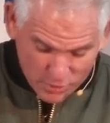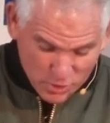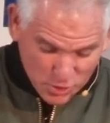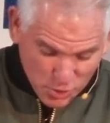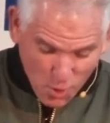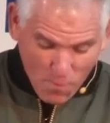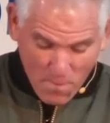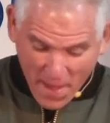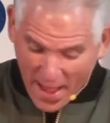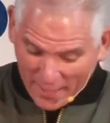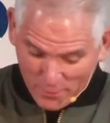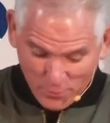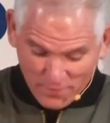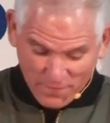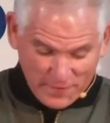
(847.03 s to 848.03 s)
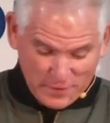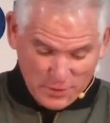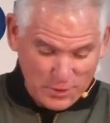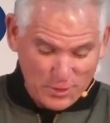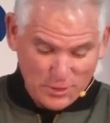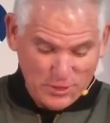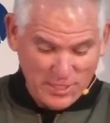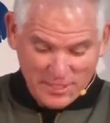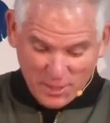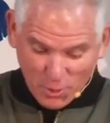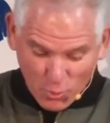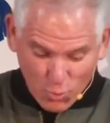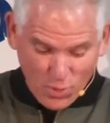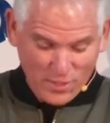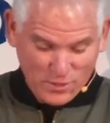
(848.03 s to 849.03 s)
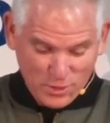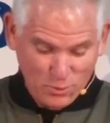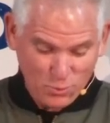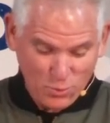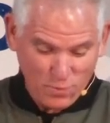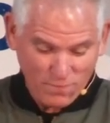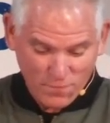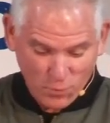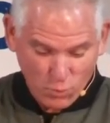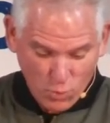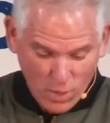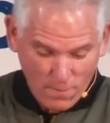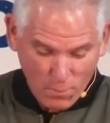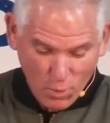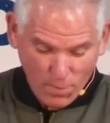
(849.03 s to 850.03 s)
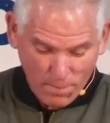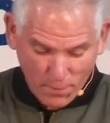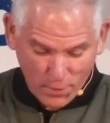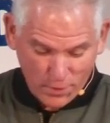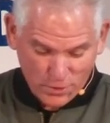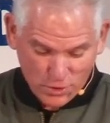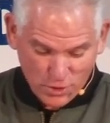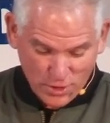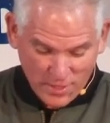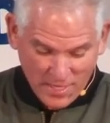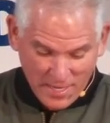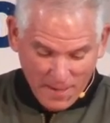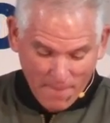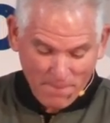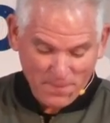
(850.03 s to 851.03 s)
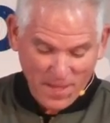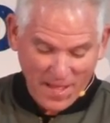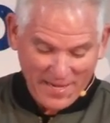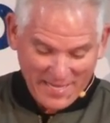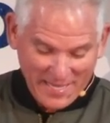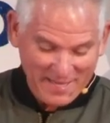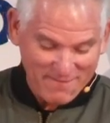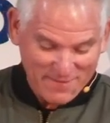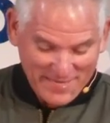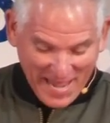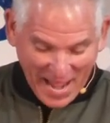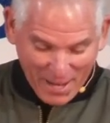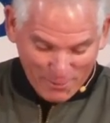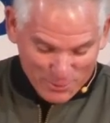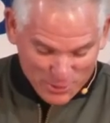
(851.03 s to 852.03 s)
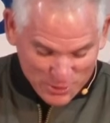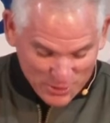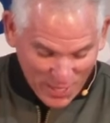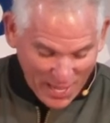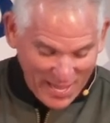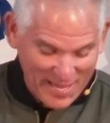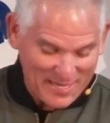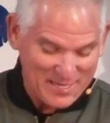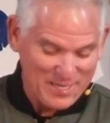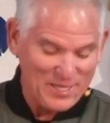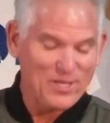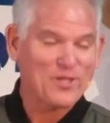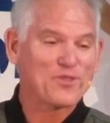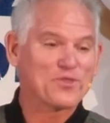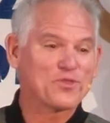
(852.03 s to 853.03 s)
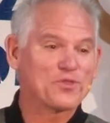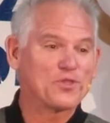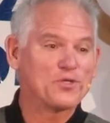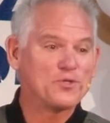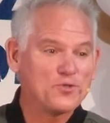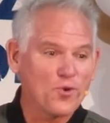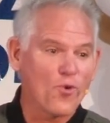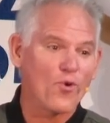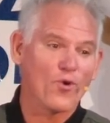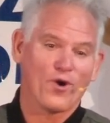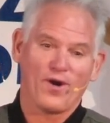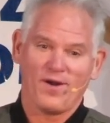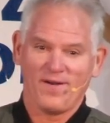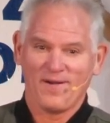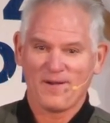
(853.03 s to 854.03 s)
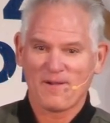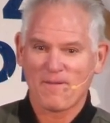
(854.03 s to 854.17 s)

so packed with visitors that there wasn't room for one more person, not even outside the door.